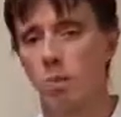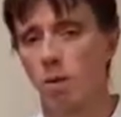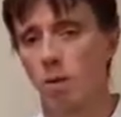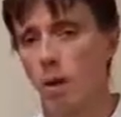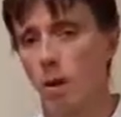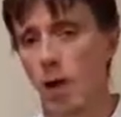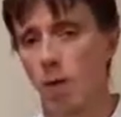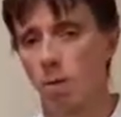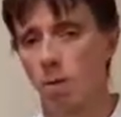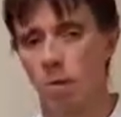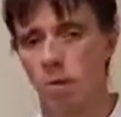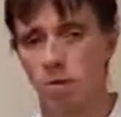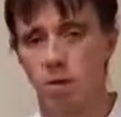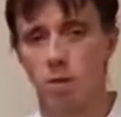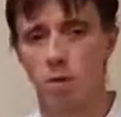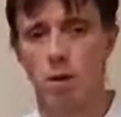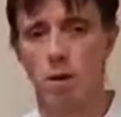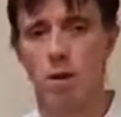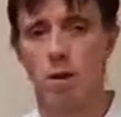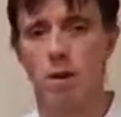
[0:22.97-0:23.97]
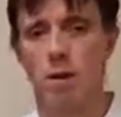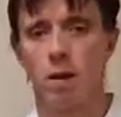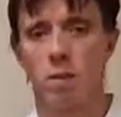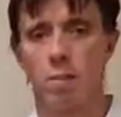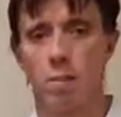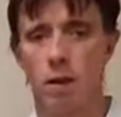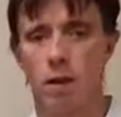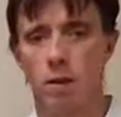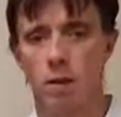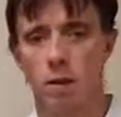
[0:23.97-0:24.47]
metabolism
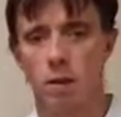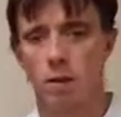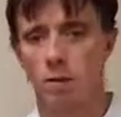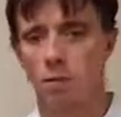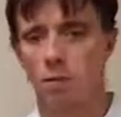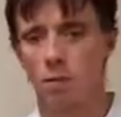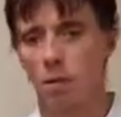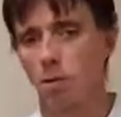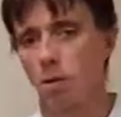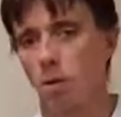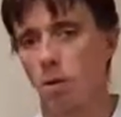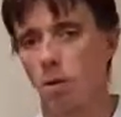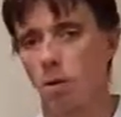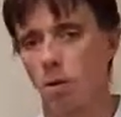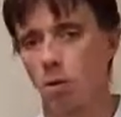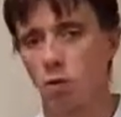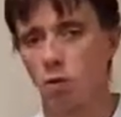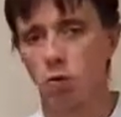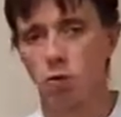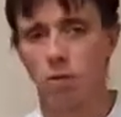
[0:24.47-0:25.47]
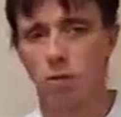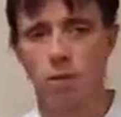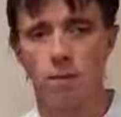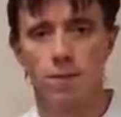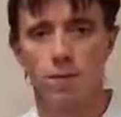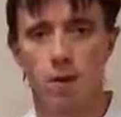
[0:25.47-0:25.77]
that may lead to some of their issues.